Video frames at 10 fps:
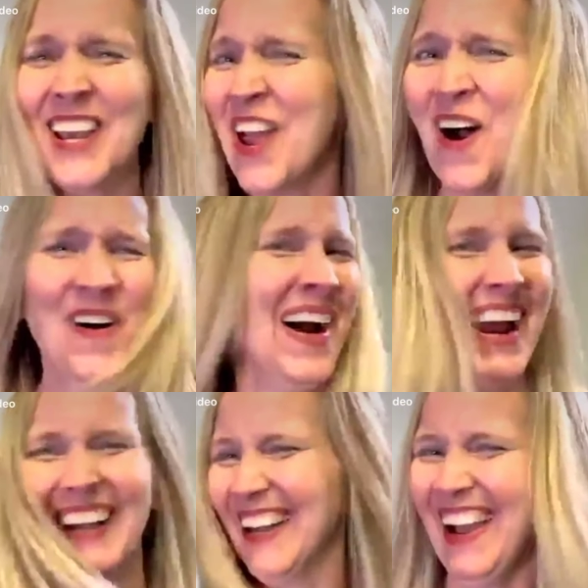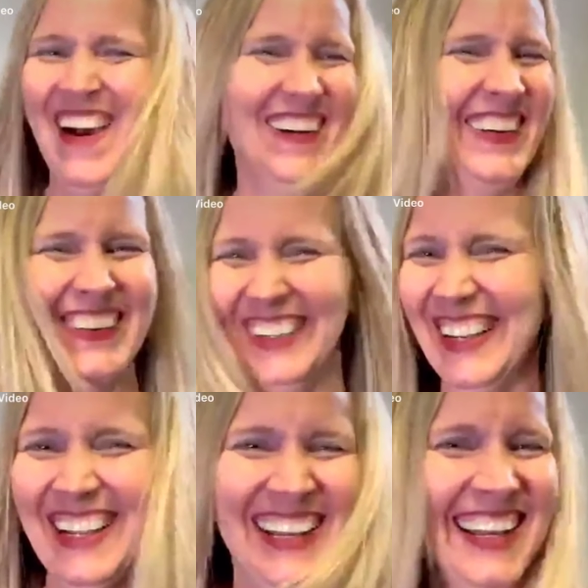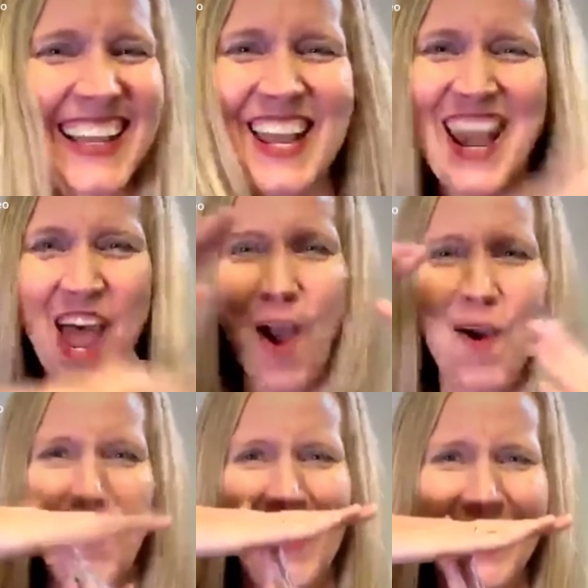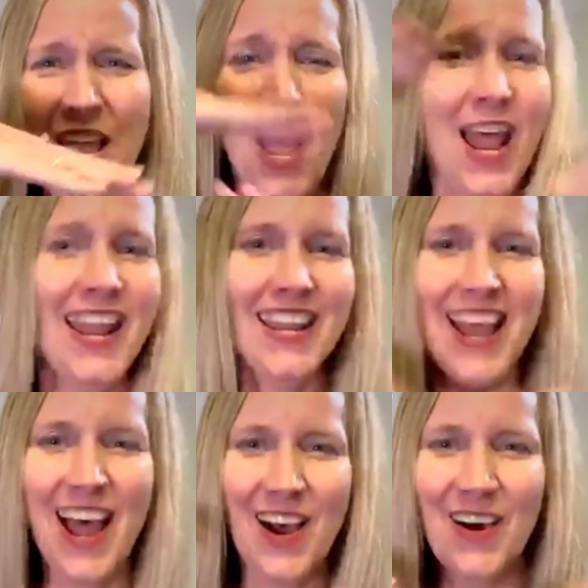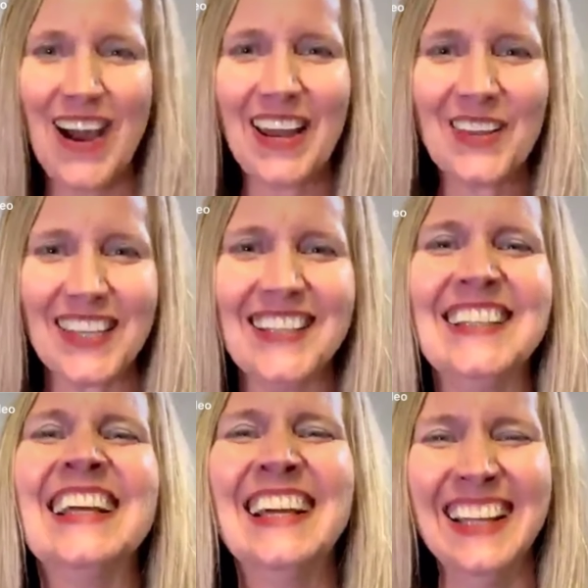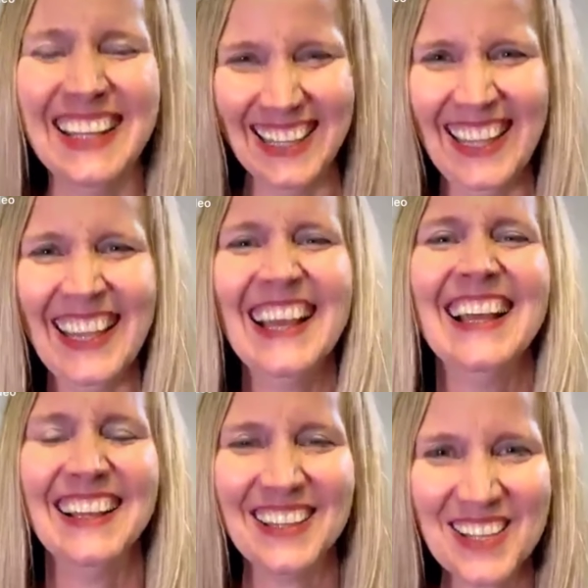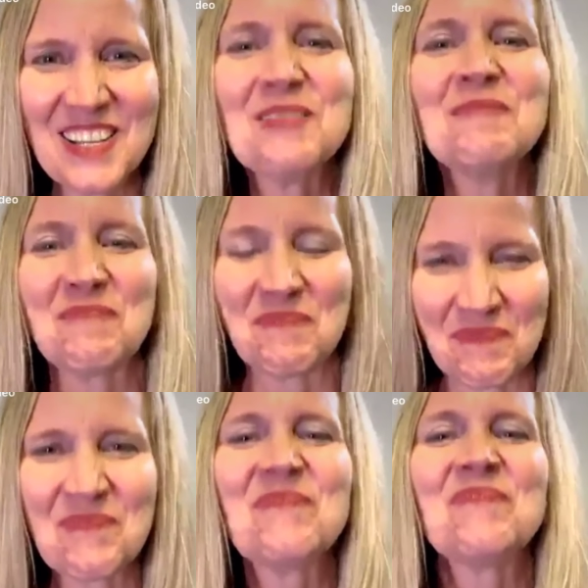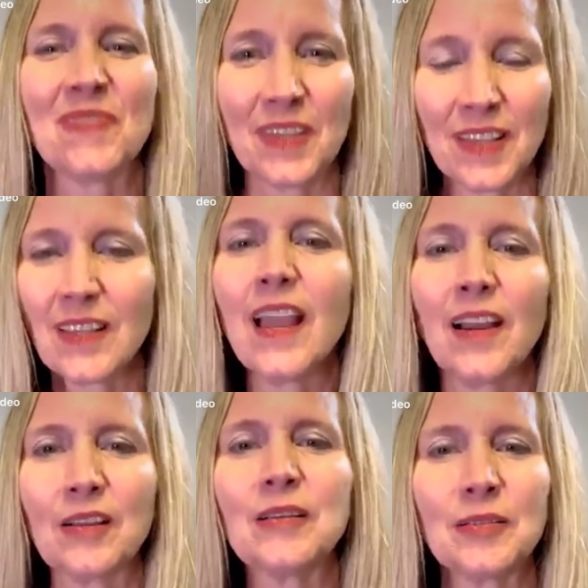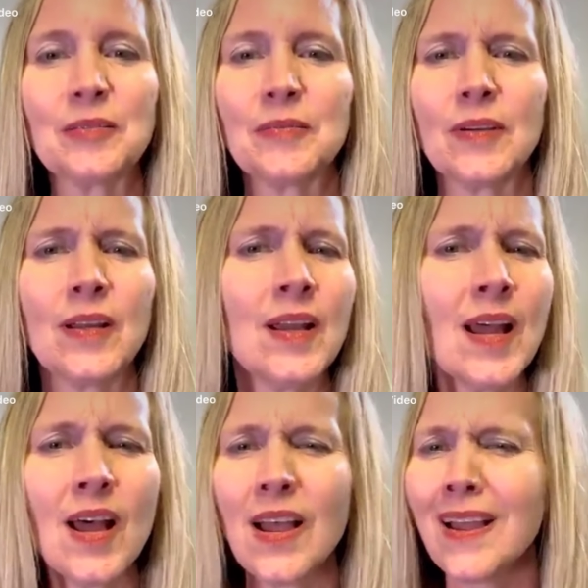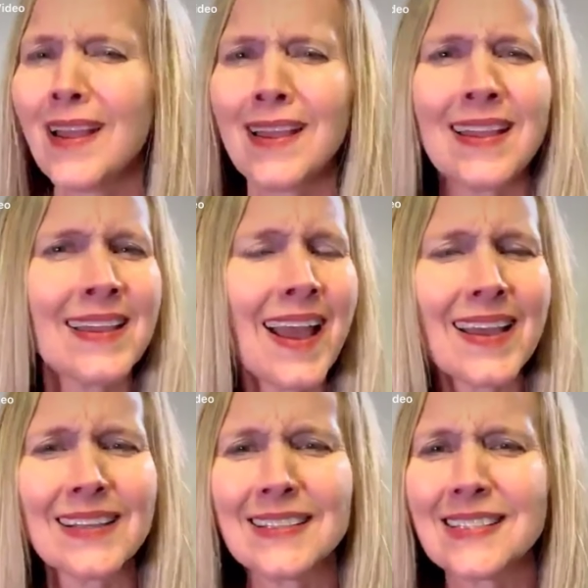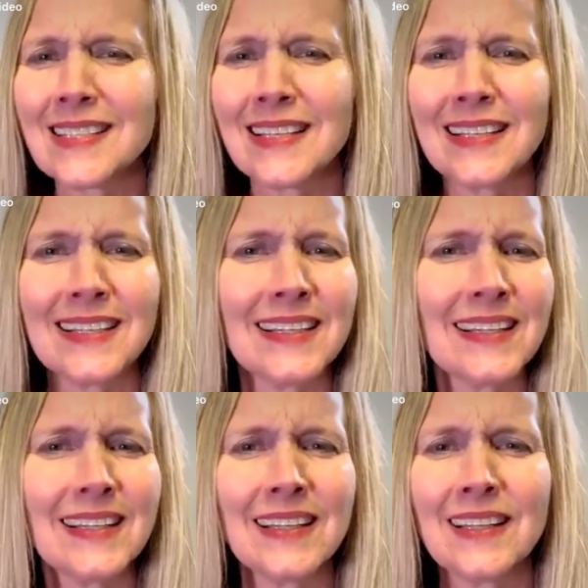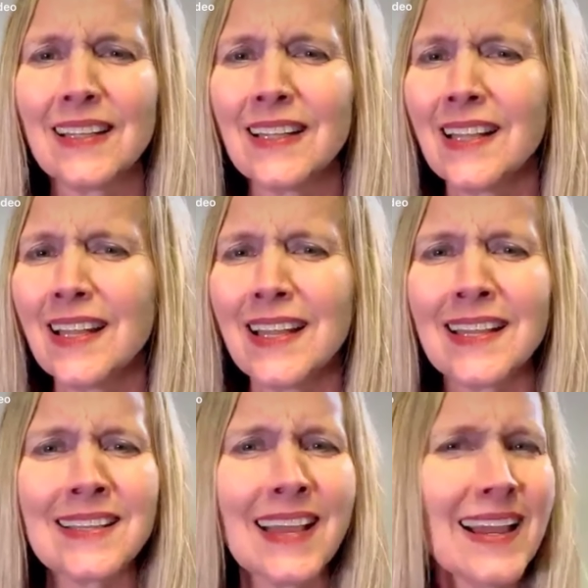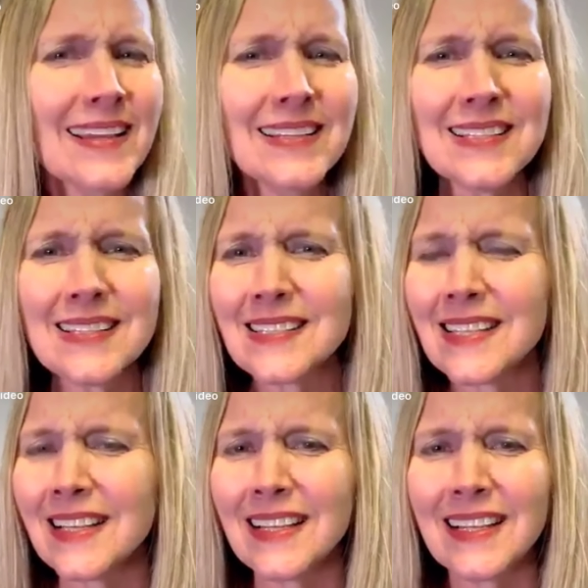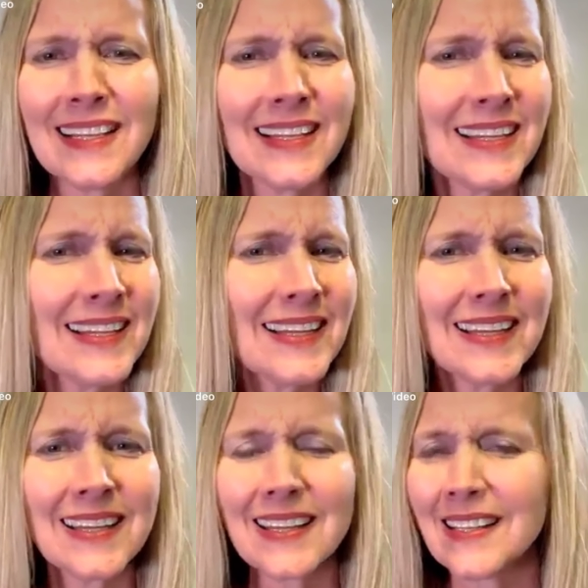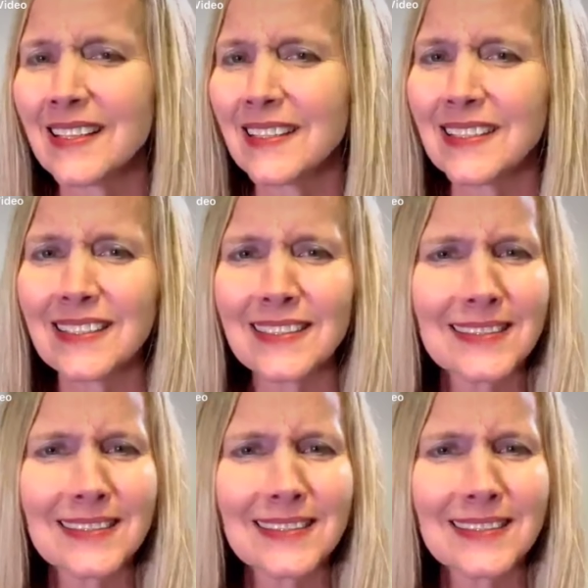and all these things, I would have been like, no, like zero interest. But I just feel like it's such a disservice because people aren't getting this information, and literally we don't have the information to make informed decisions on our own body.